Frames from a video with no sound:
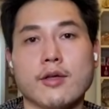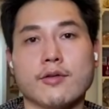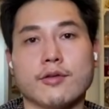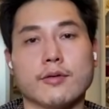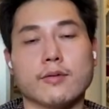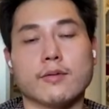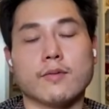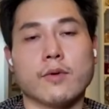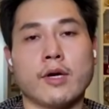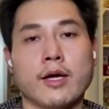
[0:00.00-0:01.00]
So
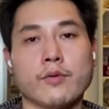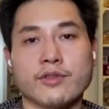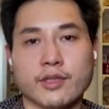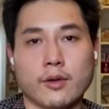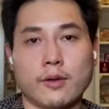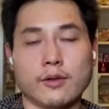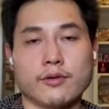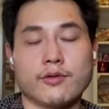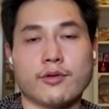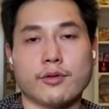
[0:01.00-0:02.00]
when I was
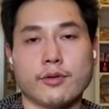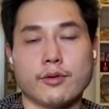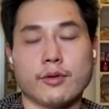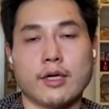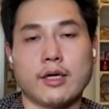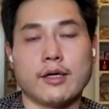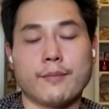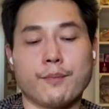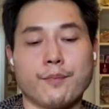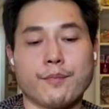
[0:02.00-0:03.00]
called to
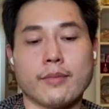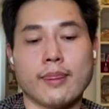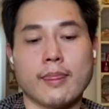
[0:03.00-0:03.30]
um,